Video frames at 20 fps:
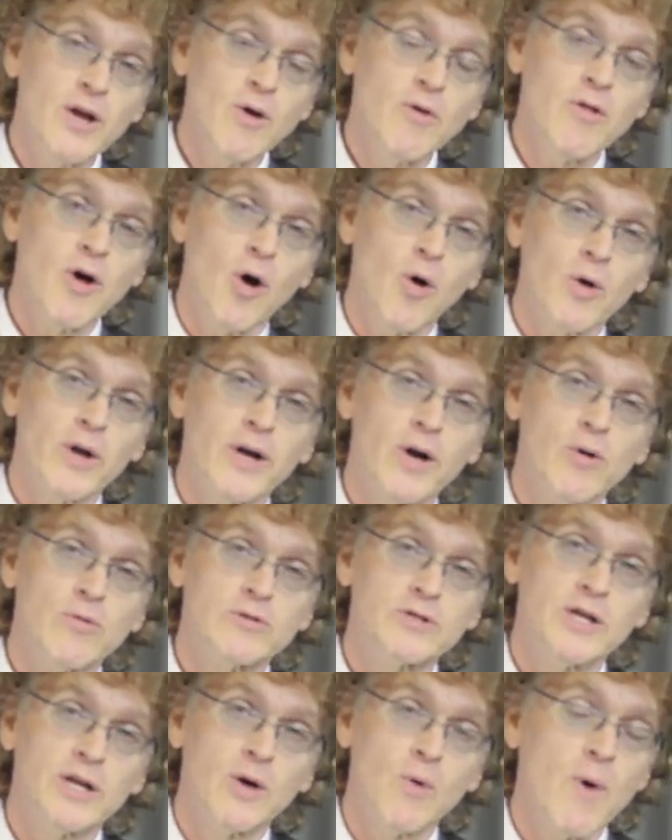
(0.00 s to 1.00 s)
know the Holy
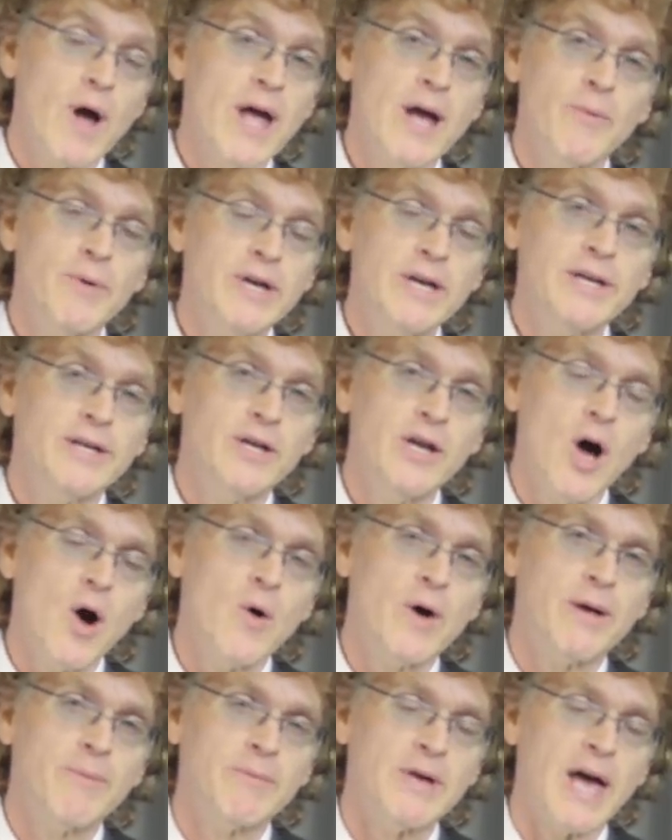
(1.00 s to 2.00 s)
Ghost in a way we didn't
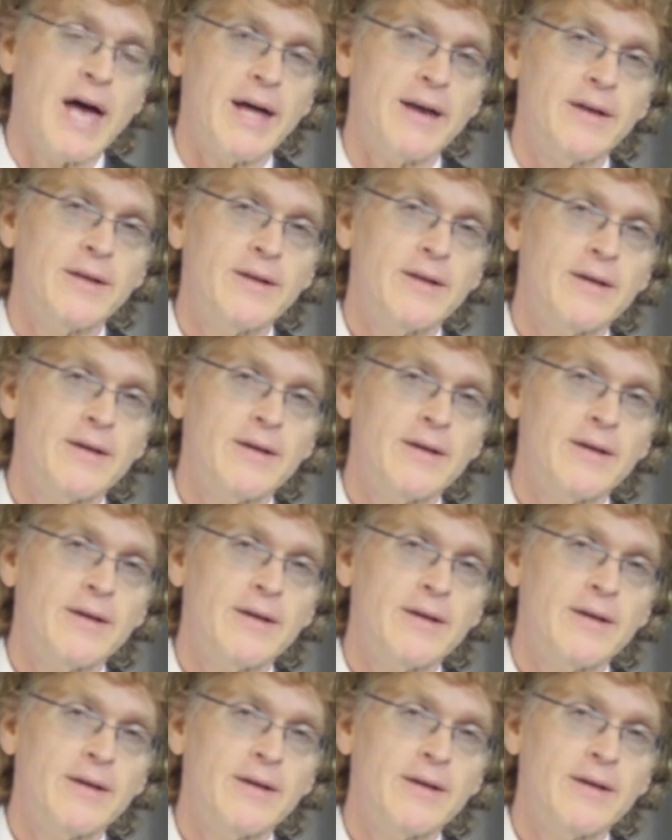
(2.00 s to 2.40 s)
know him yet